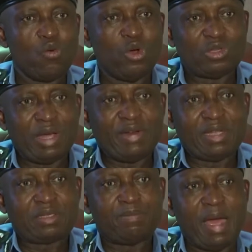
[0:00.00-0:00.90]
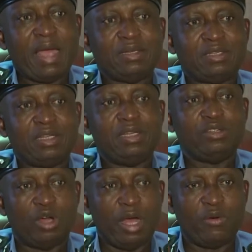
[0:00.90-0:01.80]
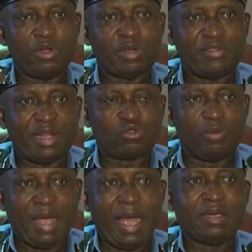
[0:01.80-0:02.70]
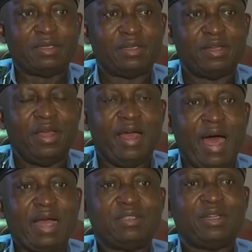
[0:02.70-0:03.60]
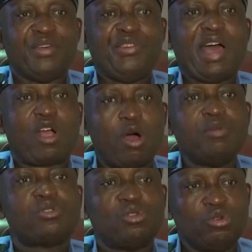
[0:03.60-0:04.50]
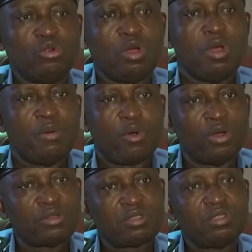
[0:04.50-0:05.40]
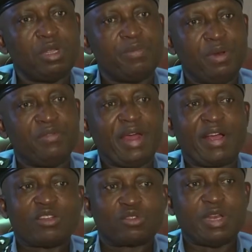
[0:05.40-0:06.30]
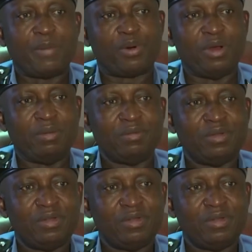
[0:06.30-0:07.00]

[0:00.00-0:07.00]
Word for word: Once you have that mind, once you have that one behind, and they are coming to you because they believe that I can solve their problem,